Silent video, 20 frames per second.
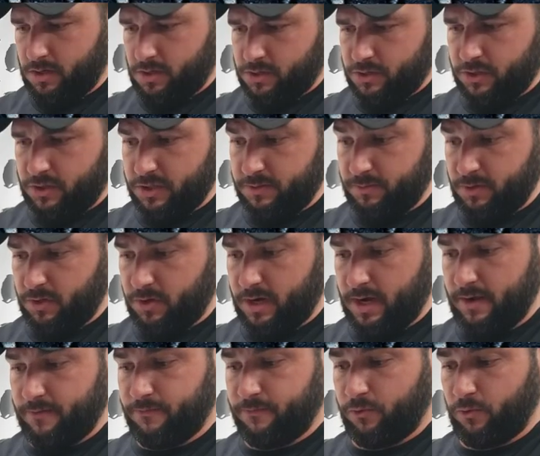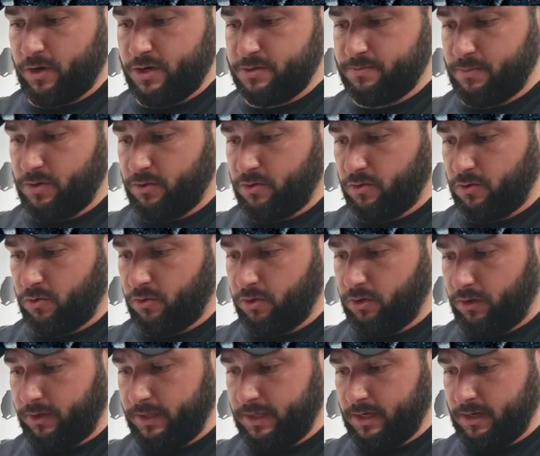So this motor had fresh motor
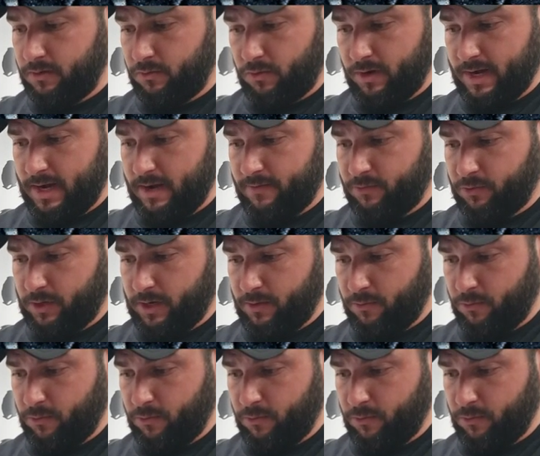oil in it right after I